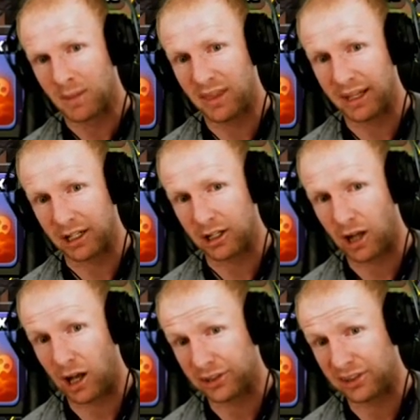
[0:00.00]
then it can
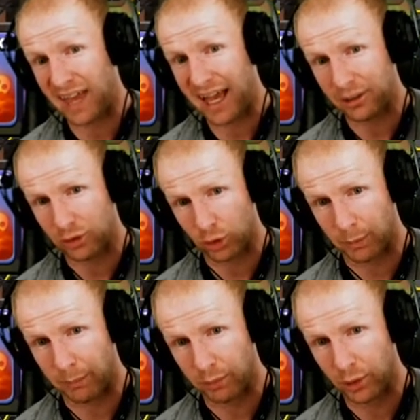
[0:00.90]
cause that
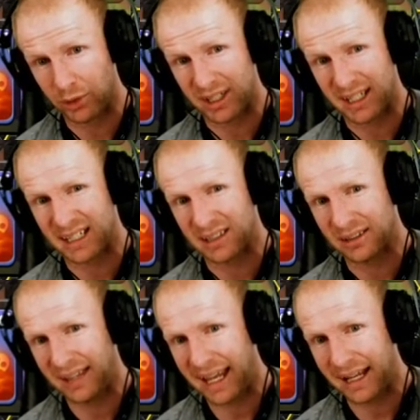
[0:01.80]
group of balloons to get
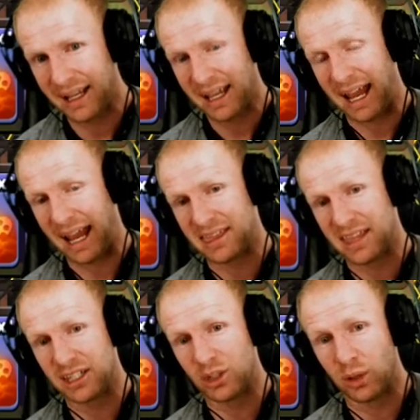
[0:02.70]
delayed, and
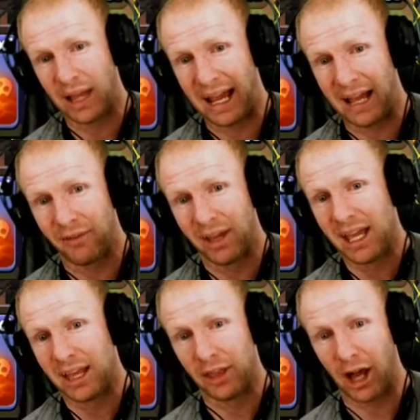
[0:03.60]
then you will have
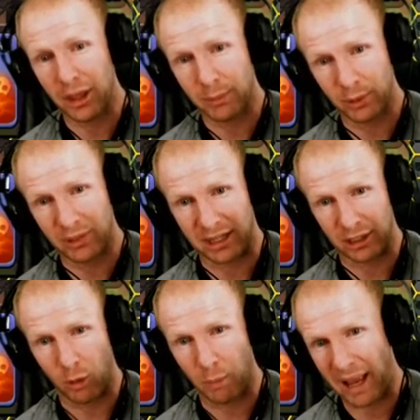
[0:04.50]
the other balloons have
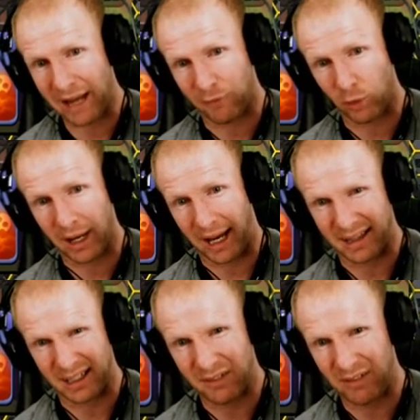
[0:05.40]
to go back for it,
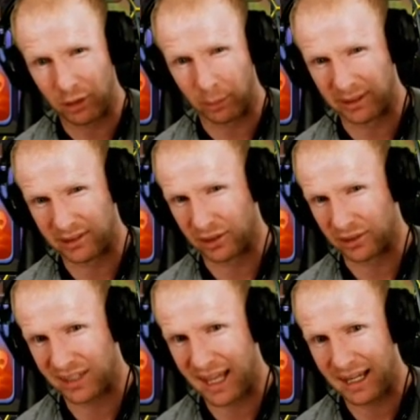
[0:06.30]
and the defense will be still
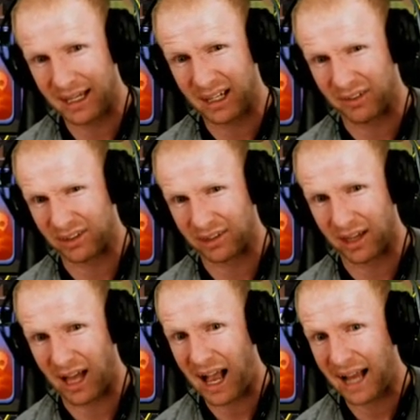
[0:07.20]
standing. If it's
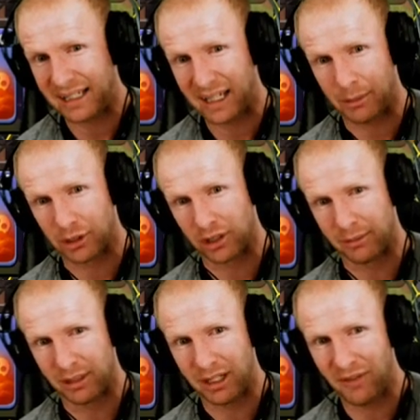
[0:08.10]
a high damage
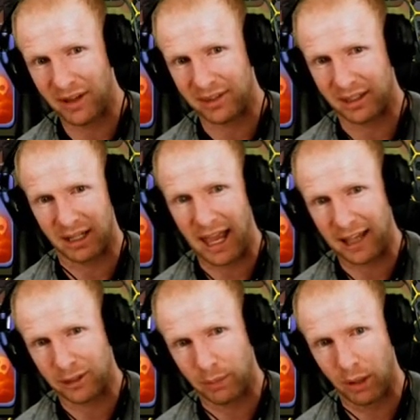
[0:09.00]
defense like an
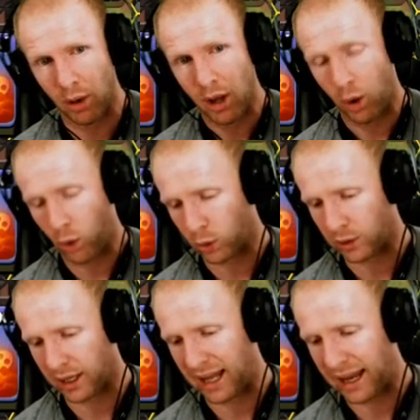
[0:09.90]
Expo
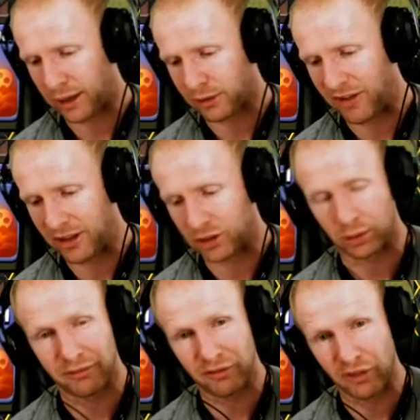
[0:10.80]
or an air defense
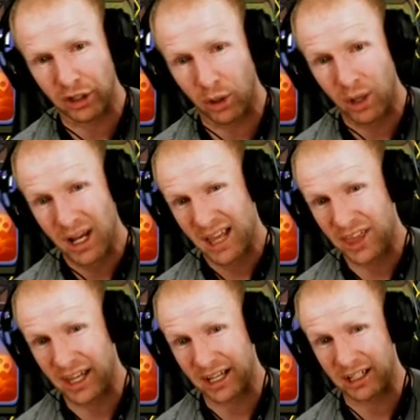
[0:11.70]
or an Inferno,
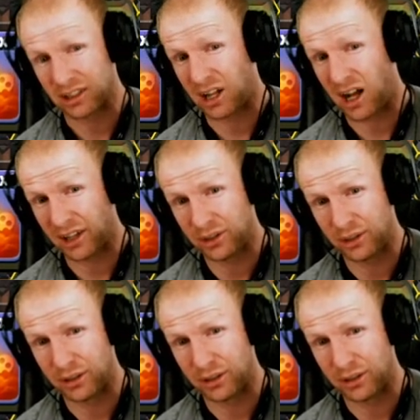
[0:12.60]
then it can cause you